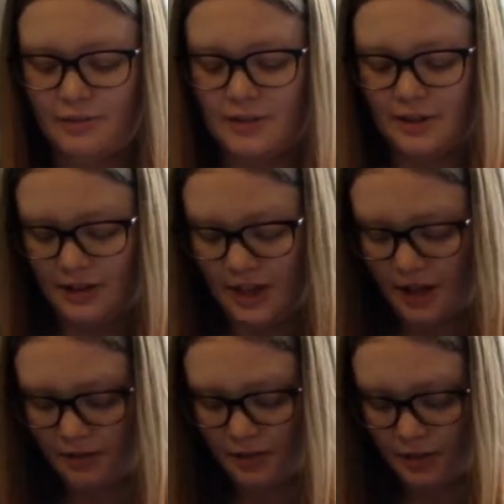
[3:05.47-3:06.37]
So I
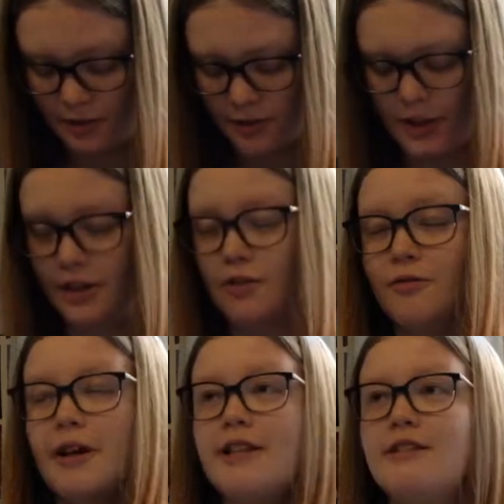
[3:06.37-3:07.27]
have all of like the
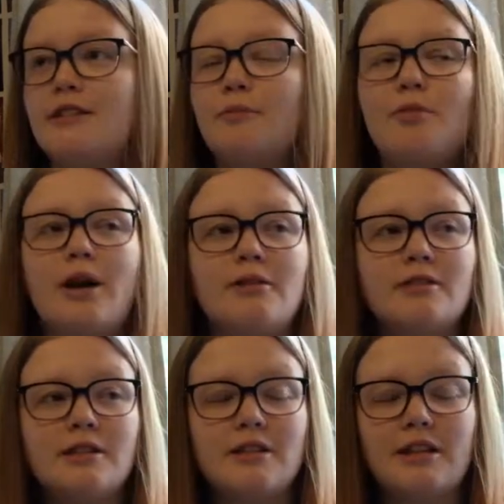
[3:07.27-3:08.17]
reds and the
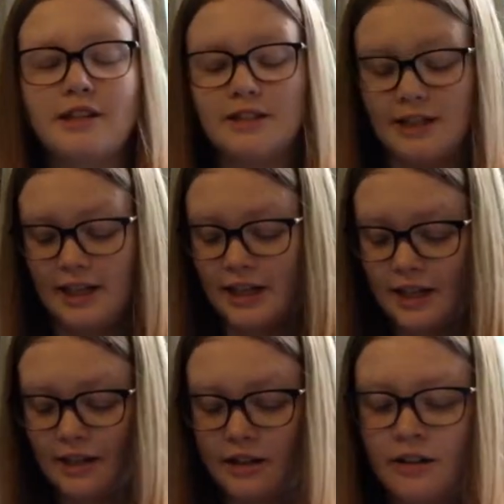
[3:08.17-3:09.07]
browns and things in
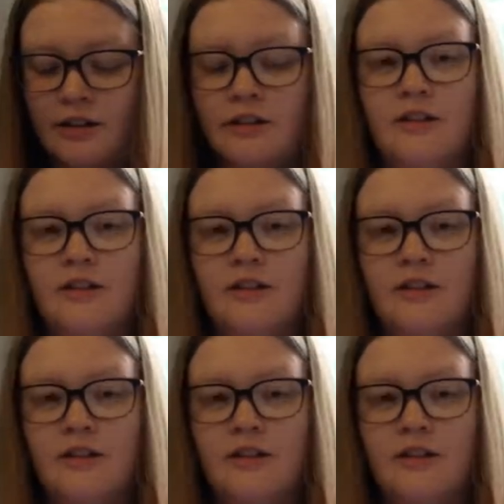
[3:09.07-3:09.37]
here.